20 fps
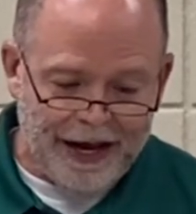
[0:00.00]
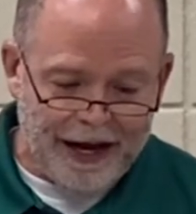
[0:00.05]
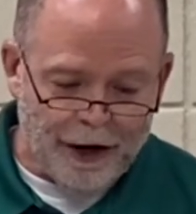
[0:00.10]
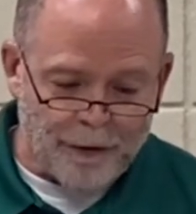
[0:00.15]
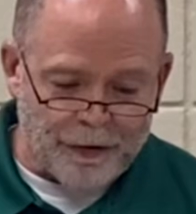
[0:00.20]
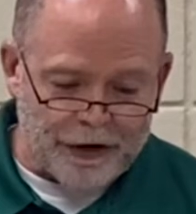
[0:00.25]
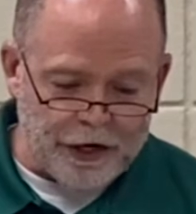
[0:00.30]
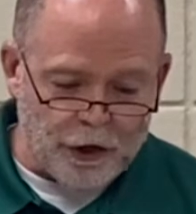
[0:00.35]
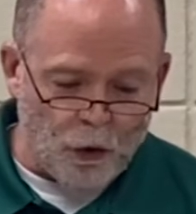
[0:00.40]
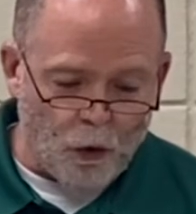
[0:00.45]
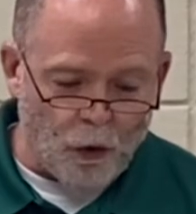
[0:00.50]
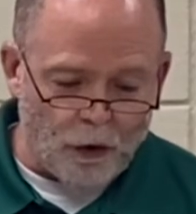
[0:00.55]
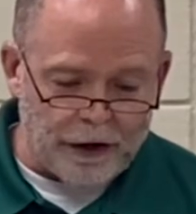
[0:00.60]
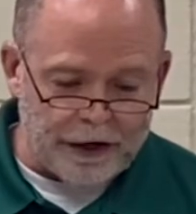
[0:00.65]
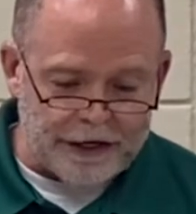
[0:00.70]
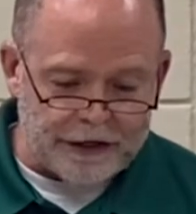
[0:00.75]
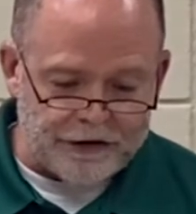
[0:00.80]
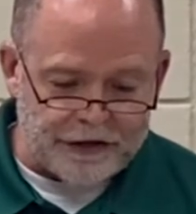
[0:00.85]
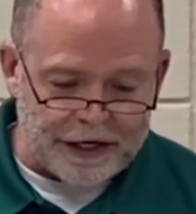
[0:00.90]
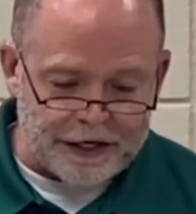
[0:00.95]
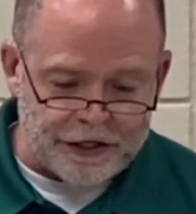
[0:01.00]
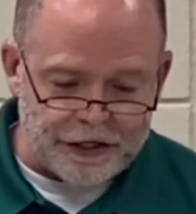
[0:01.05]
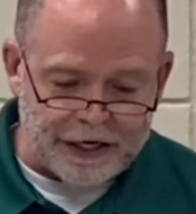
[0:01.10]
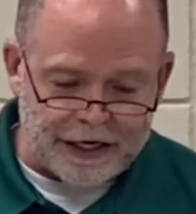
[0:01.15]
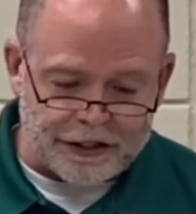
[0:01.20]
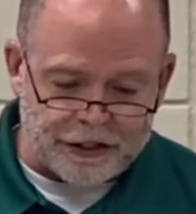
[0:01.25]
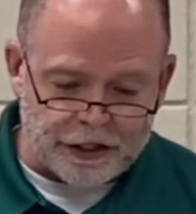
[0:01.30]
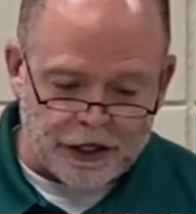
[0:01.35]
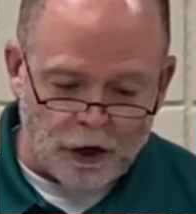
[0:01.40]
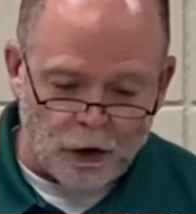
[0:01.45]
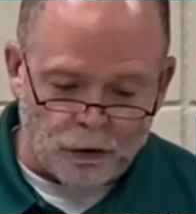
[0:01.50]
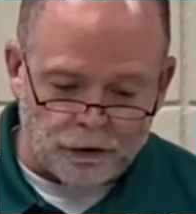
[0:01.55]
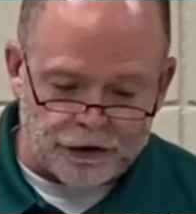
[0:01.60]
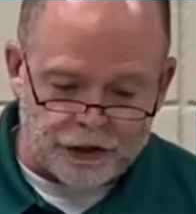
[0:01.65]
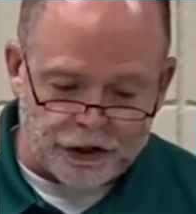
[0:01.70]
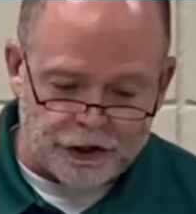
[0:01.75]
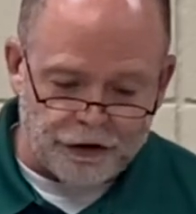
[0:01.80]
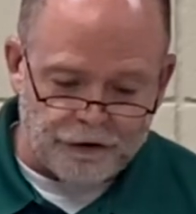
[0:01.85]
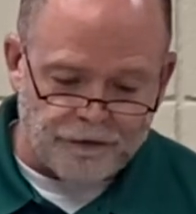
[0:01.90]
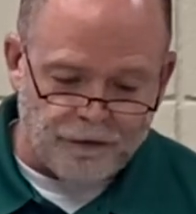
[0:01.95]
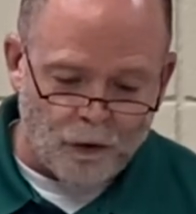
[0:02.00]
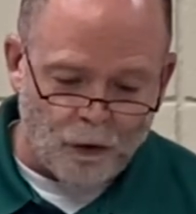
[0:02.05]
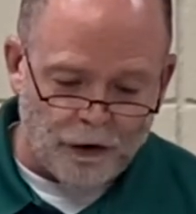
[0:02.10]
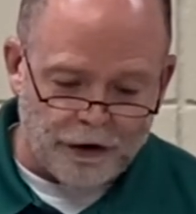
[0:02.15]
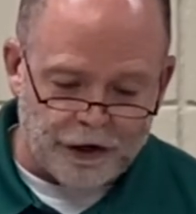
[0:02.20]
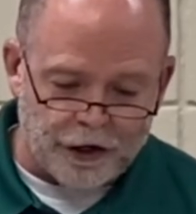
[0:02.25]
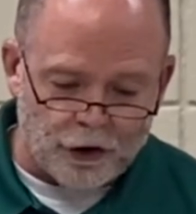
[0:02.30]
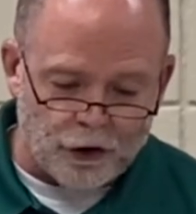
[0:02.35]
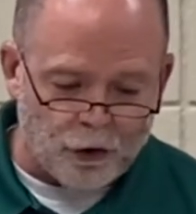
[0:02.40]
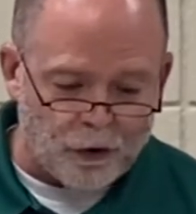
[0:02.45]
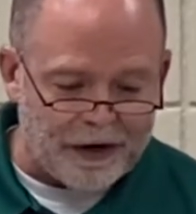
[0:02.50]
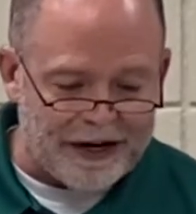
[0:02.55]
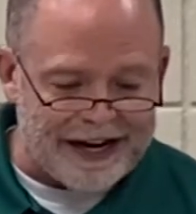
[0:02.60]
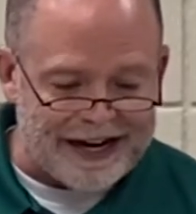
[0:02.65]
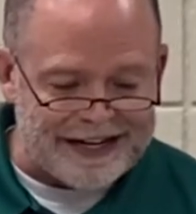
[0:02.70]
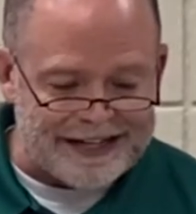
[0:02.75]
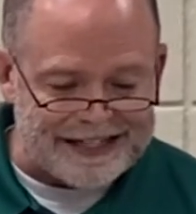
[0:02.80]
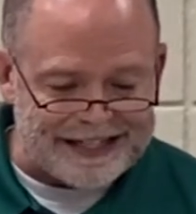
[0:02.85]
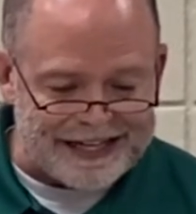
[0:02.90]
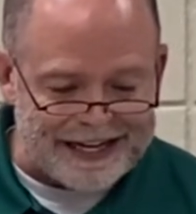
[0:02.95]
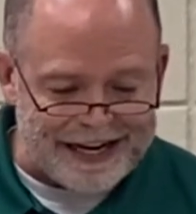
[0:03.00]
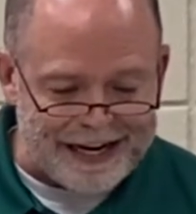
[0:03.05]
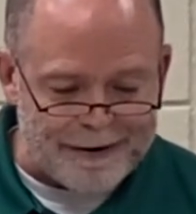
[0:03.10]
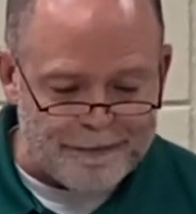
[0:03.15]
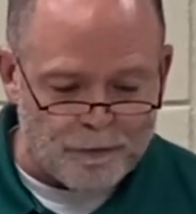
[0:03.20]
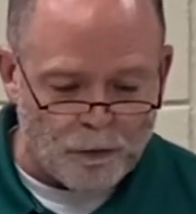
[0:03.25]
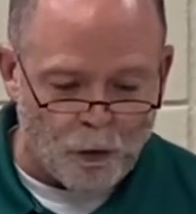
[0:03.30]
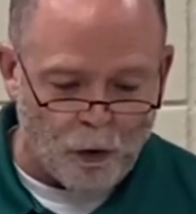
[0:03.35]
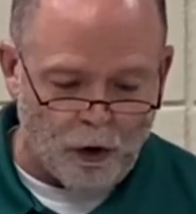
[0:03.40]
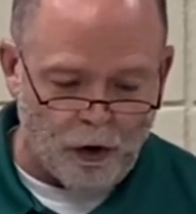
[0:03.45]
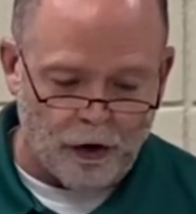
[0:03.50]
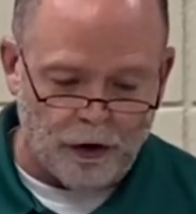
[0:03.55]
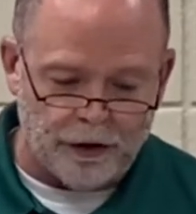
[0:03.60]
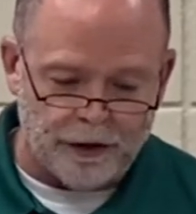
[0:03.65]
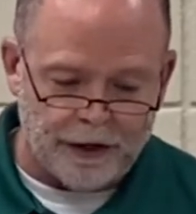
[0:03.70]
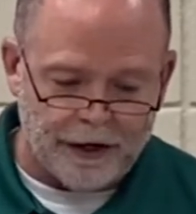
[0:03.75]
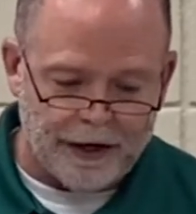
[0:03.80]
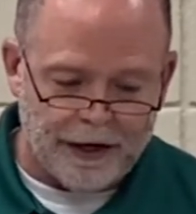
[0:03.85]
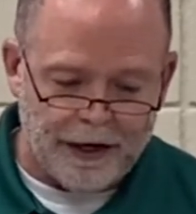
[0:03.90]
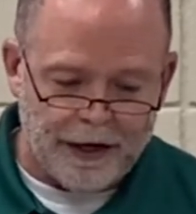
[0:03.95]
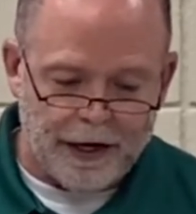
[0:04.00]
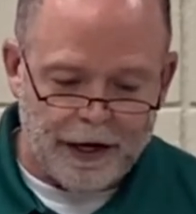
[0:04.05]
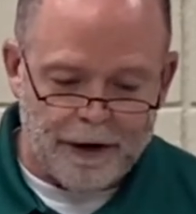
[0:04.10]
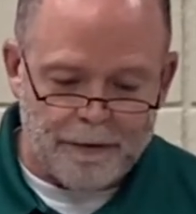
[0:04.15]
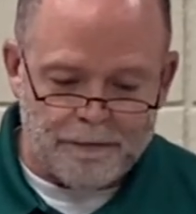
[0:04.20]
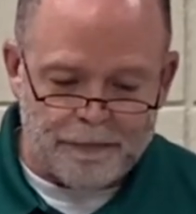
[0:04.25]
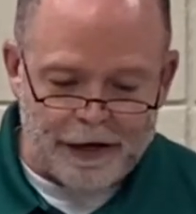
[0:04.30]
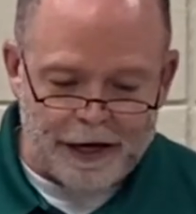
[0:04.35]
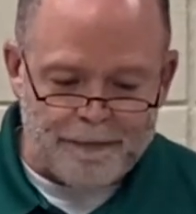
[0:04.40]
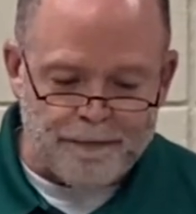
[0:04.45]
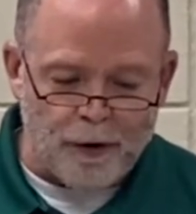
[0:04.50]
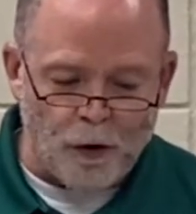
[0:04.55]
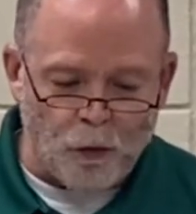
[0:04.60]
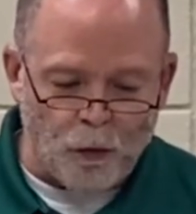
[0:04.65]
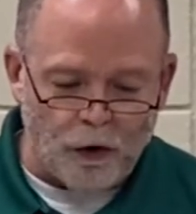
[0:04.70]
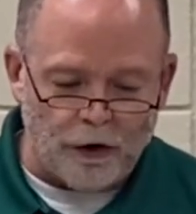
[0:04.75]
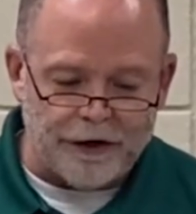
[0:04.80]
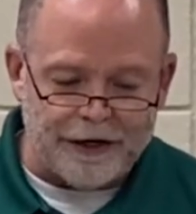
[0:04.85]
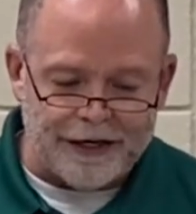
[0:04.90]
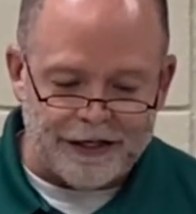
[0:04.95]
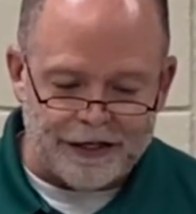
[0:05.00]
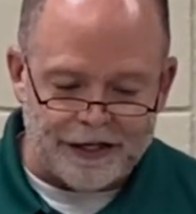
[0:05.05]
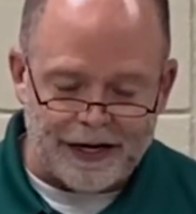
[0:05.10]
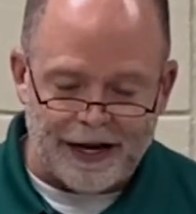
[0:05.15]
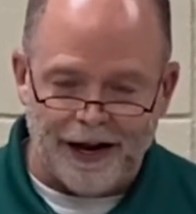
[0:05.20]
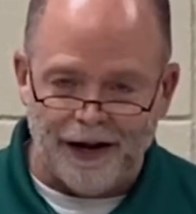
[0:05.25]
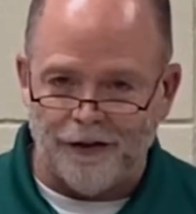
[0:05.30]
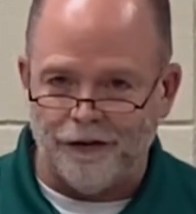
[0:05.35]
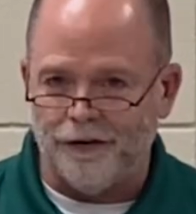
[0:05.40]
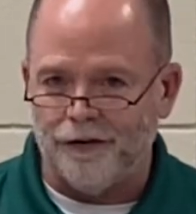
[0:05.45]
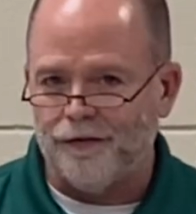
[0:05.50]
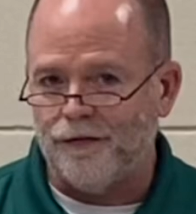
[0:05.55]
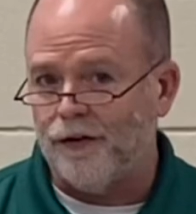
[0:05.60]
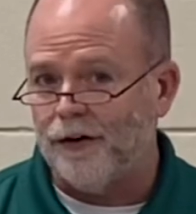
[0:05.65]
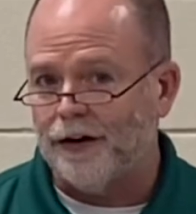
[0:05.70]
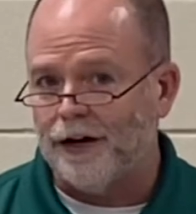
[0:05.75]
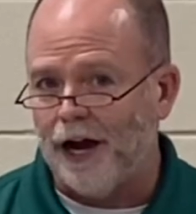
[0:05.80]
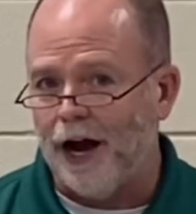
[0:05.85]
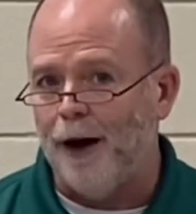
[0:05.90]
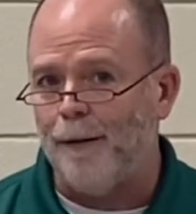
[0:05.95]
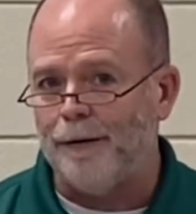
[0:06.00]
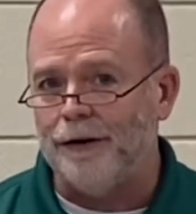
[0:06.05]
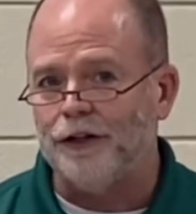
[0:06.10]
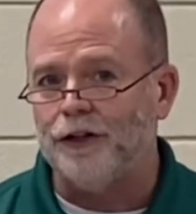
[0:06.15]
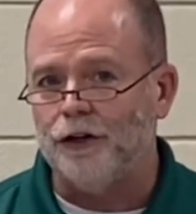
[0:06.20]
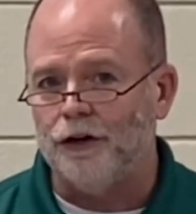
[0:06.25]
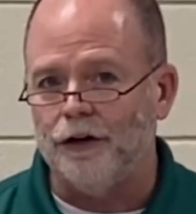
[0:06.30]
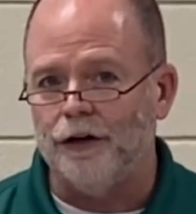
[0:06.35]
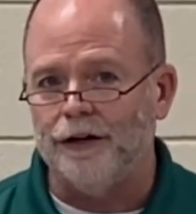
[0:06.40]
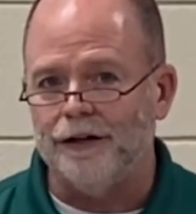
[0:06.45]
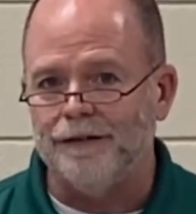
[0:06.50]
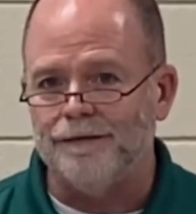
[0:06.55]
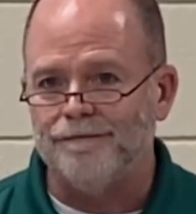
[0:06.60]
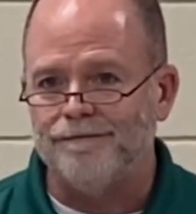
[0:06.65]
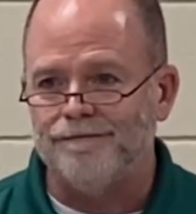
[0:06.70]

And when your organization has a goal to shoot for, you create teamwork people working together for a common good.